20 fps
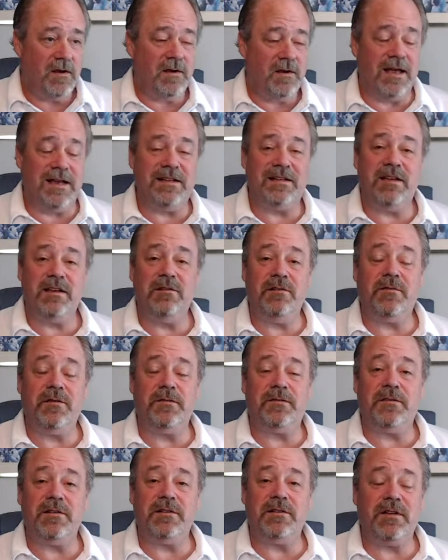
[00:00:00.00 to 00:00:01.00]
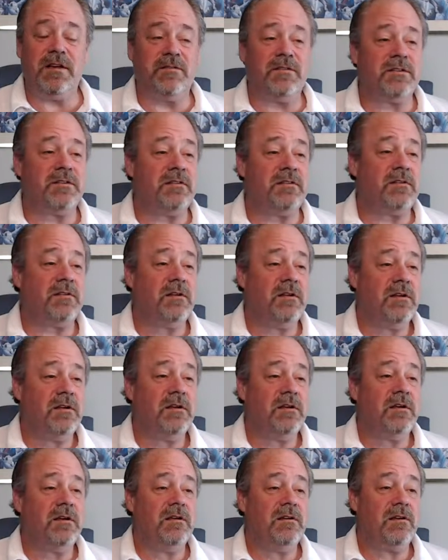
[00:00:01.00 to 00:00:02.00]
Nineteen fifty-seven,
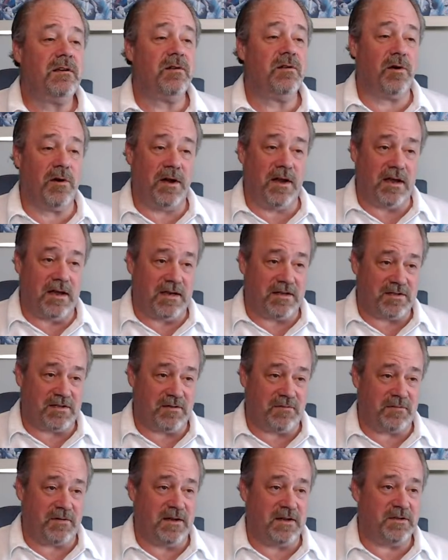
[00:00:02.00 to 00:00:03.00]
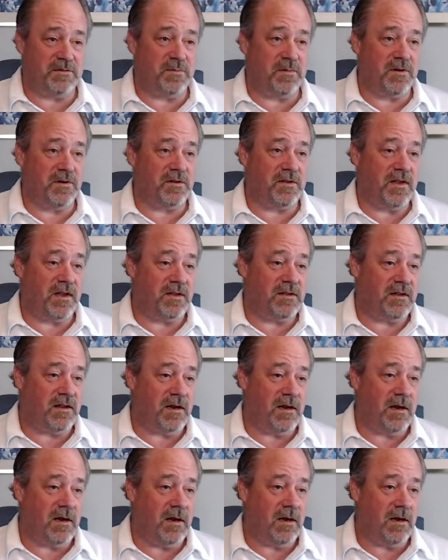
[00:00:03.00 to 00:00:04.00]
Gloria Estefan's birthday
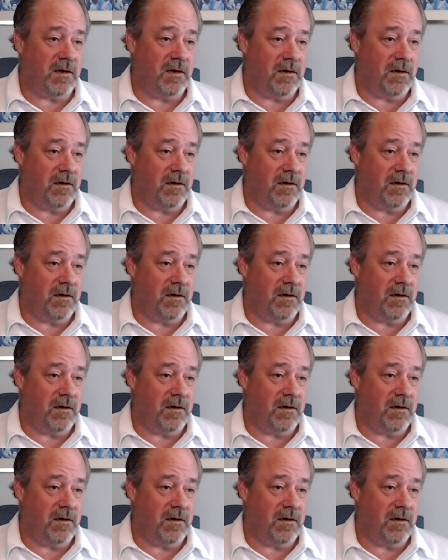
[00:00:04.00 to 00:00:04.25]
today.